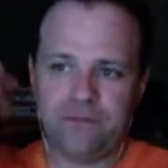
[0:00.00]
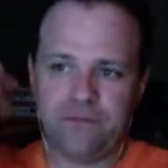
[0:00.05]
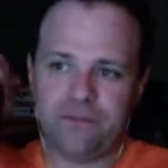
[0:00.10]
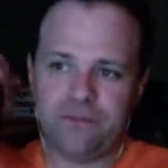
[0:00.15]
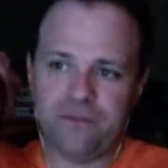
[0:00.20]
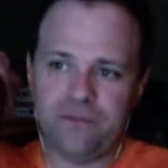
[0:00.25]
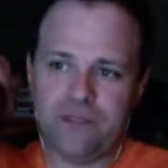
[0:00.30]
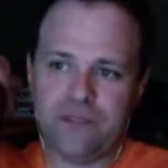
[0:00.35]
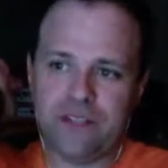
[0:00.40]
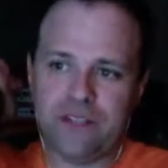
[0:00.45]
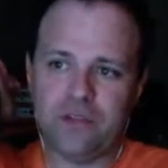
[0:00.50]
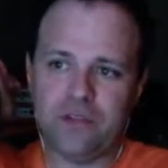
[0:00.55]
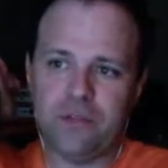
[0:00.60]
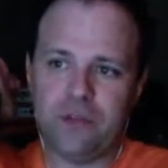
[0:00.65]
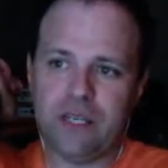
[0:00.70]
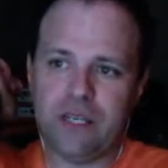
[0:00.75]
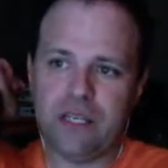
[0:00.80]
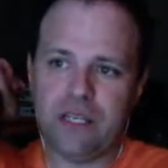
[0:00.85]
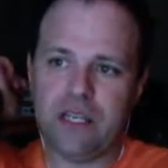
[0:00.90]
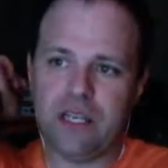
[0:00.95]
this would
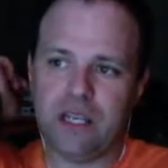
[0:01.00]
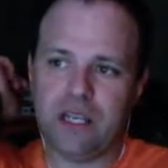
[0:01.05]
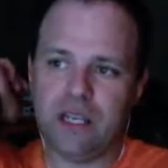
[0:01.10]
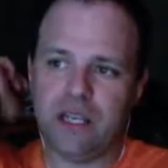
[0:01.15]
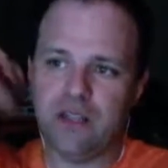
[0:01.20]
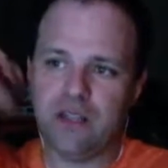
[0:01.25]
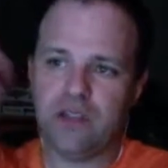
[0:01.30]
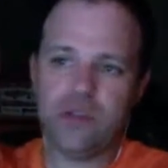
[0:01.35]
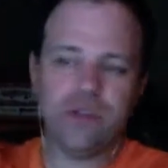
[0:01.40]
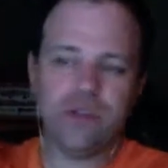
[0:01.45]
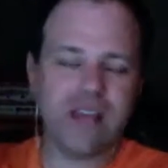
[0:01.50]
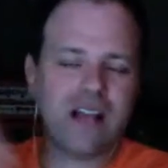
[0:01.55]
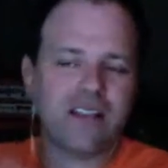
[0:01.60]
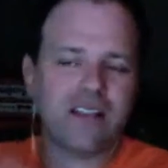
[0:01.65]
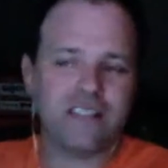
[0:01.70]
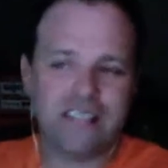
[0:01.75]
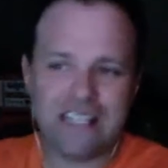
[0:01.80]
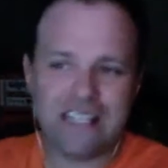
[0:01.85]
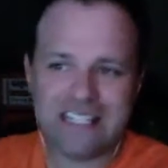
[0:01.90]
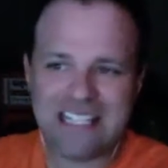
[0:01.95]
be
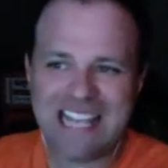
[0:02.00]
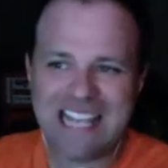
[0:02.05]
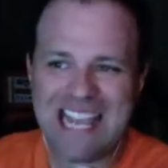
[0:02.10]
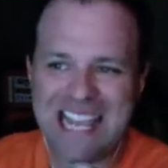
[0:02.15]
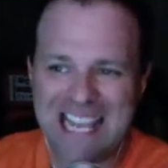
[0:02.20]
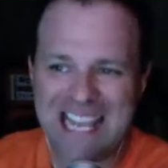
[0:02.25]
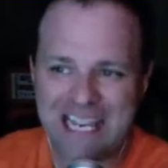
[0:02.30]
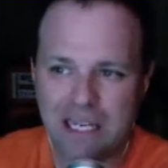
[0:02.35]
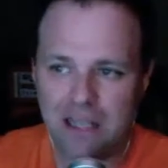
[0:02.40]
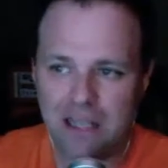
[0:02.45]
2010.